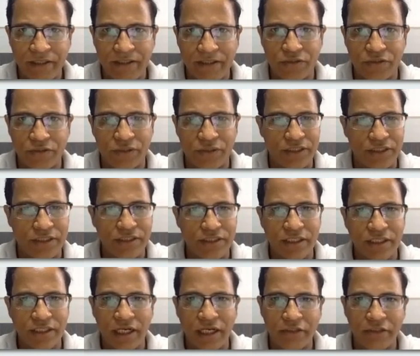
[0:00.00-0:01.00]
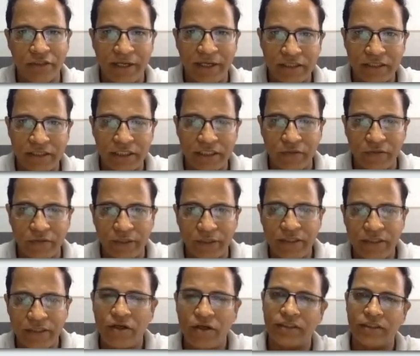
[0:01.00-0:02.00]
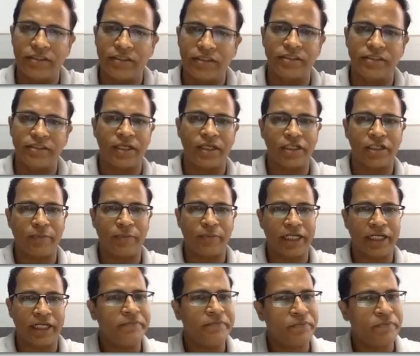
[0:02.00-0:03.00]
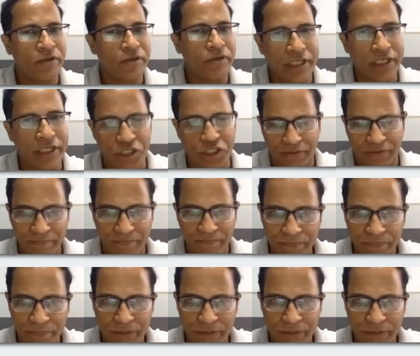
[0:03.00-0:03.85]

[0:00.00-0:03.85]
so this is an arithmetic sequence or this is an arithmetic progression